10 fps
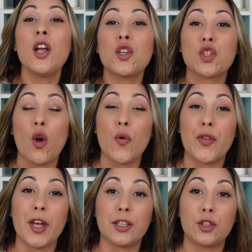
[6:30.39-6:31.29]
So
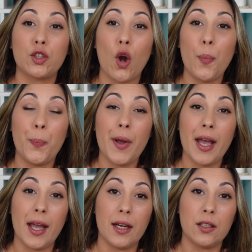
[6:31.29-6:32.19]
the top
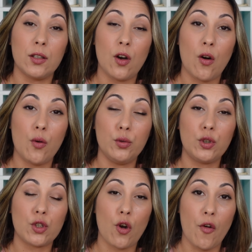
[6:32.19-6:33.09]

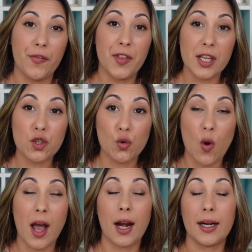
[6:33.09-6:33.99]
notes of this
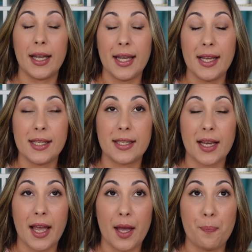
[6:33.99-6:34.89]
one is
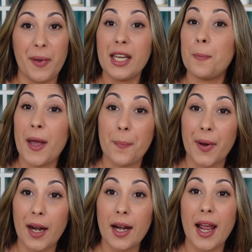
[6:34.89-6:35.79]
pink
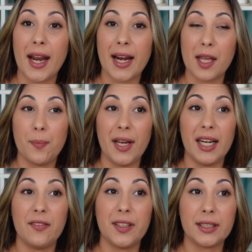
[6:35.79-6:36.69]
pepper, and I
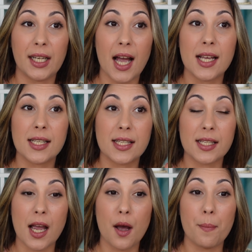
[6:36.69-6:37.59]
believe it has
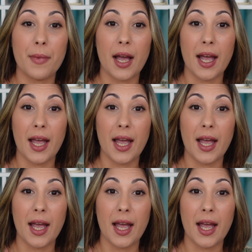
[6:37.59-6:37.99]
some